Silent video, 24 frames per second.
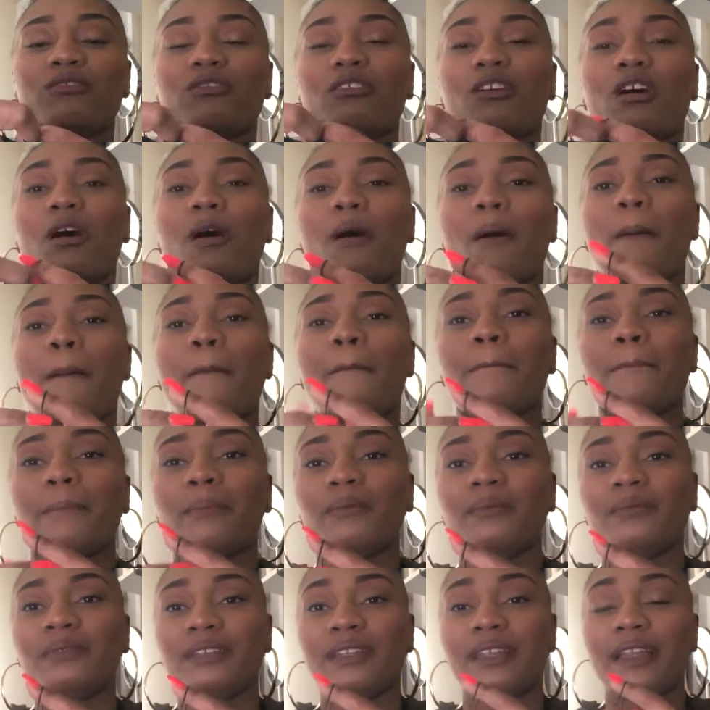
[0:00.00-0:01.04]
so
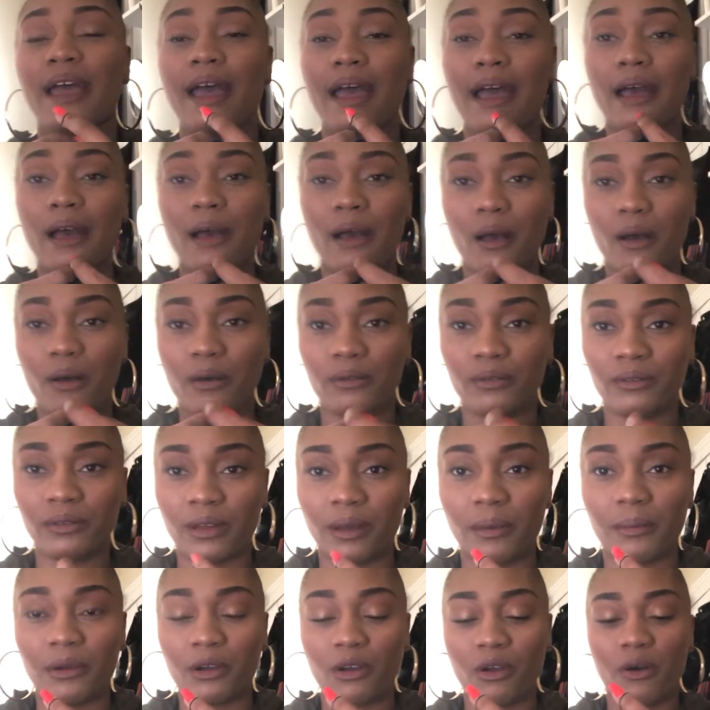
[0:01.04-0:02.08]
now
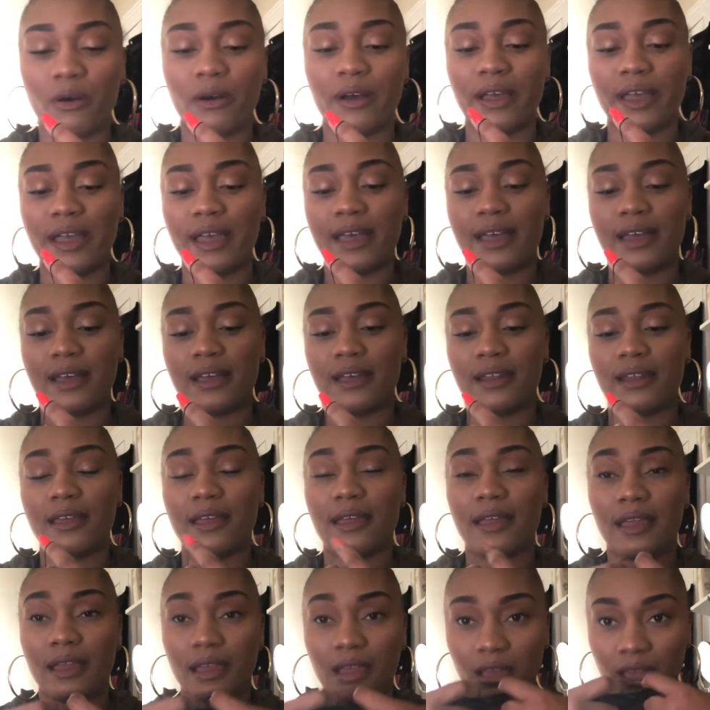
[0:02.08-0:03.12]
I'm gonna go ahead
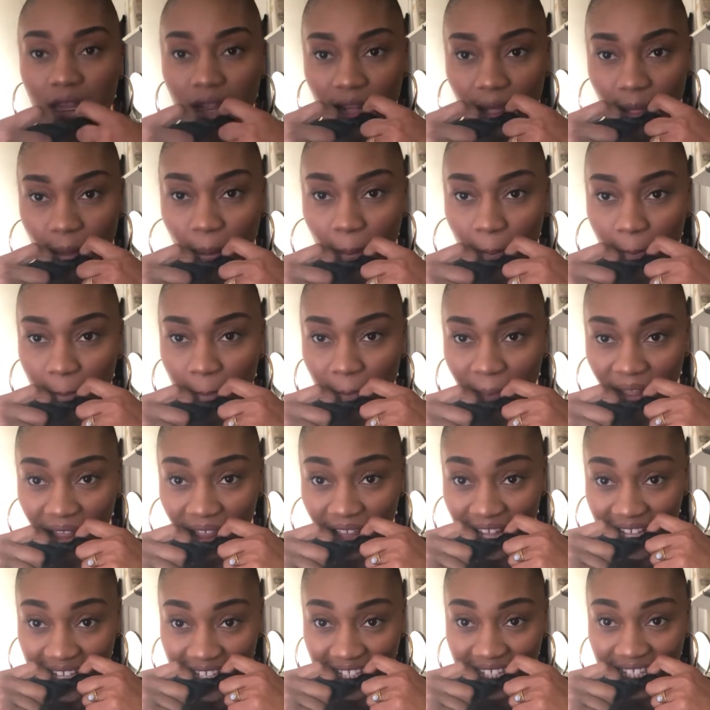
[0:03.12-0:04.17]
and
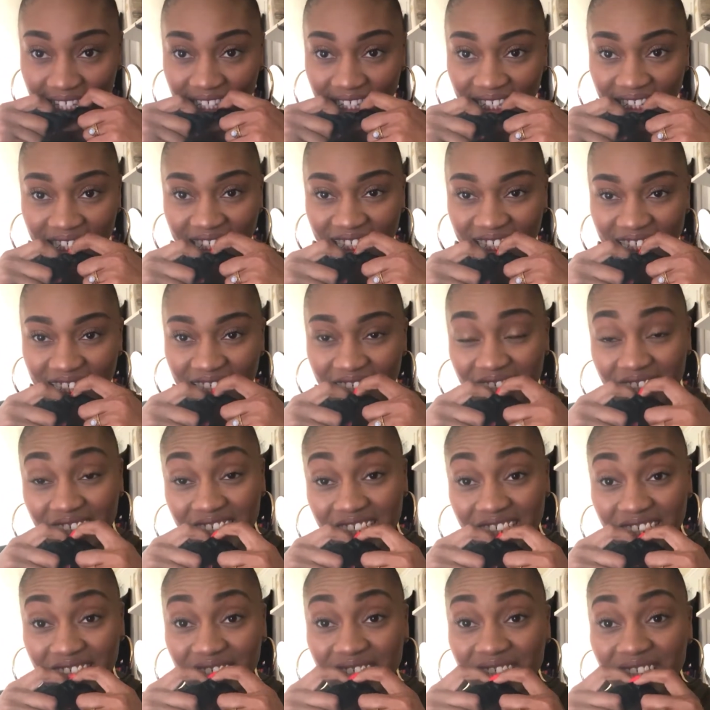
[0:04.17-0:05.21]

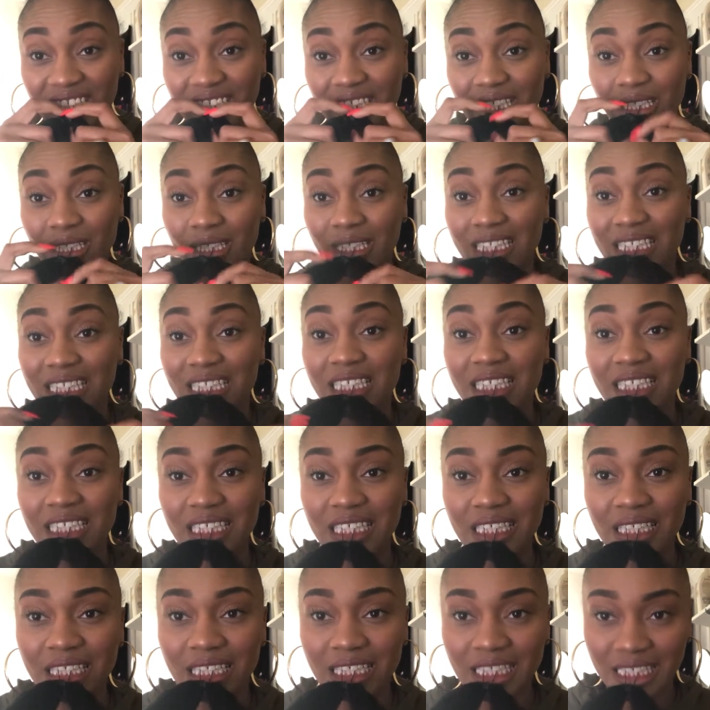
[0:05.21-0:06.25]
hold this on my
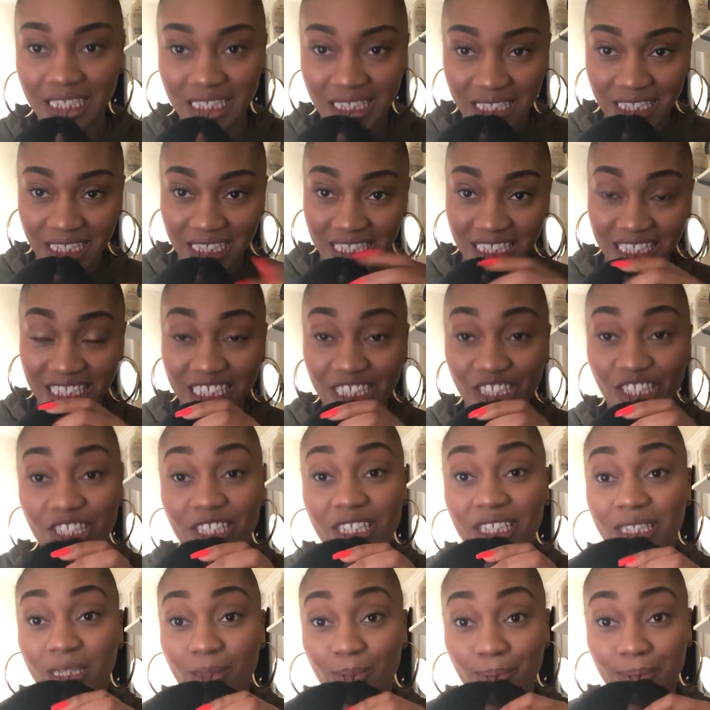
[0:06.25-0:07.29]
teeth, and
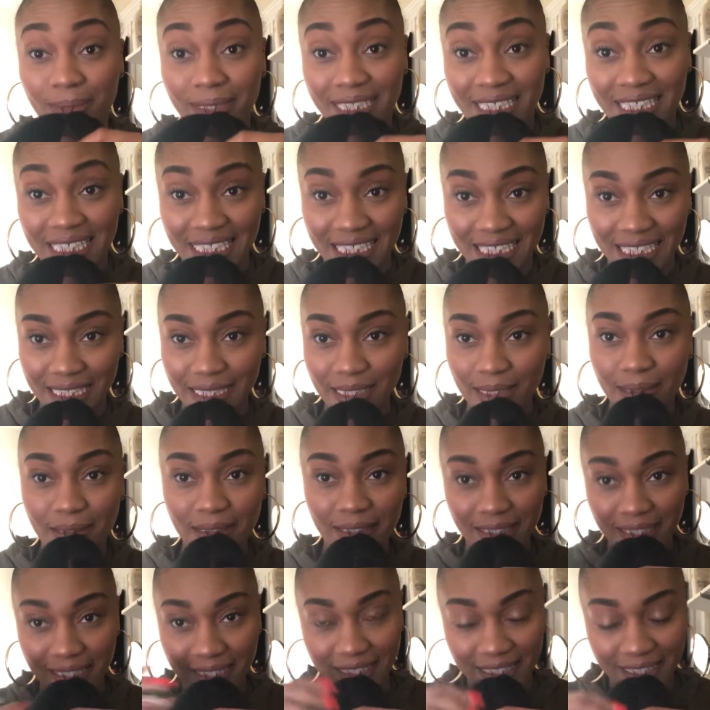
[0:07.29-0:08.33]
you're gonna braid it,
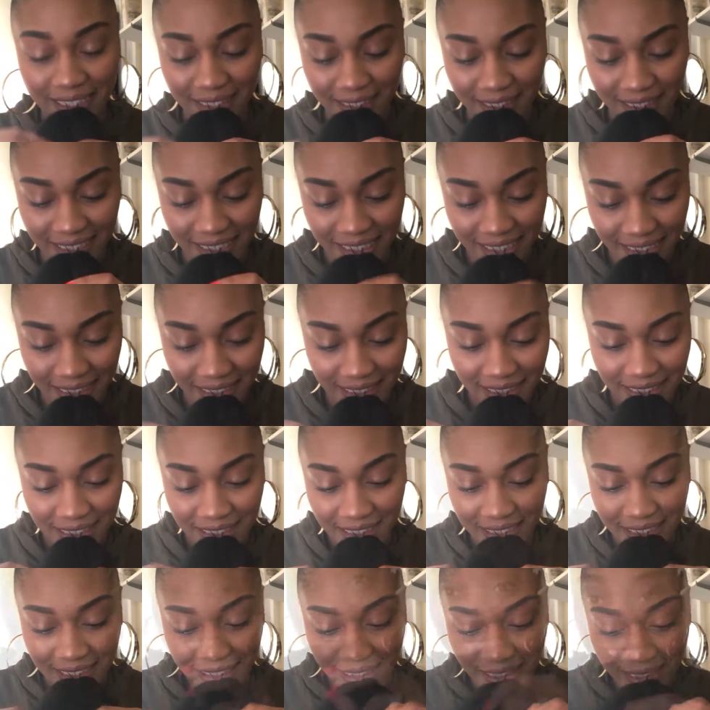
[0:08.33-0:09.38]
okay?
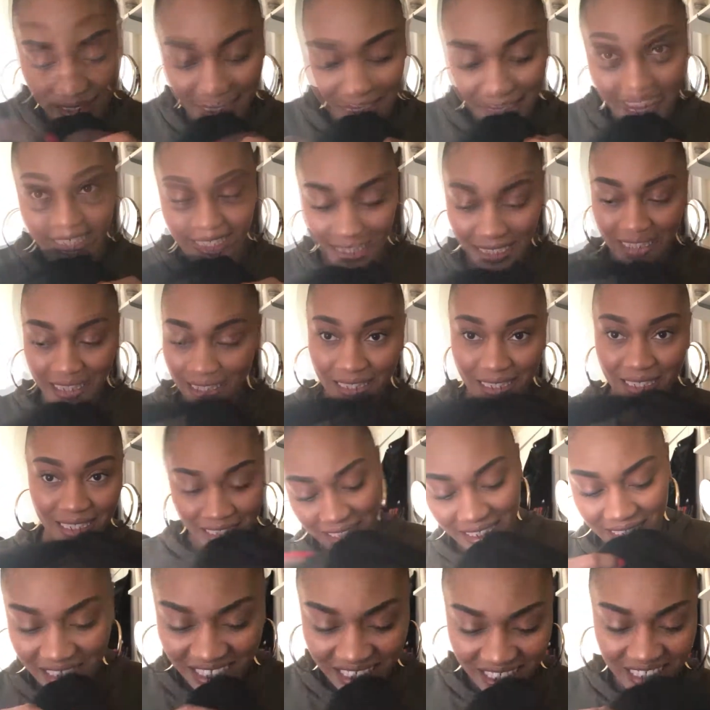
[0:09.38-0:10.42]
So I'm gonna
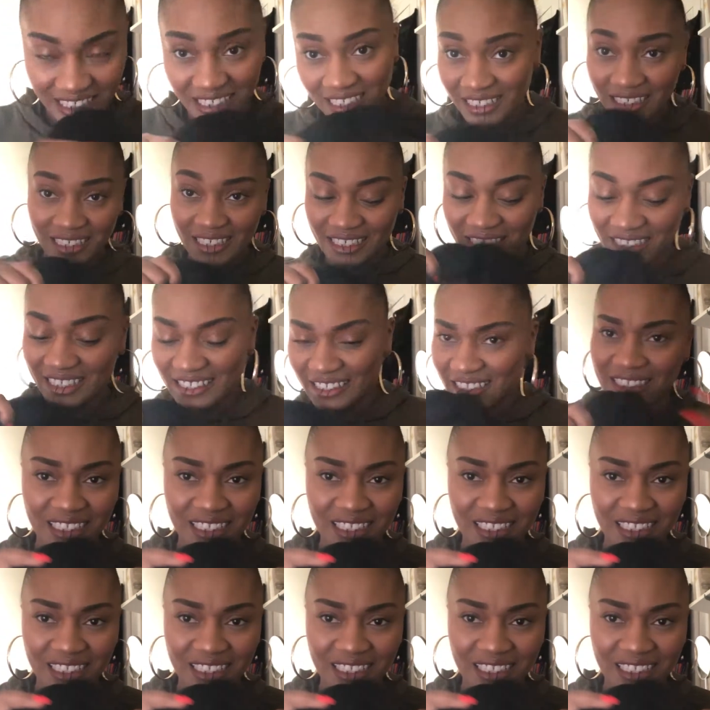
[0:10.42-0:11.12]
section this off.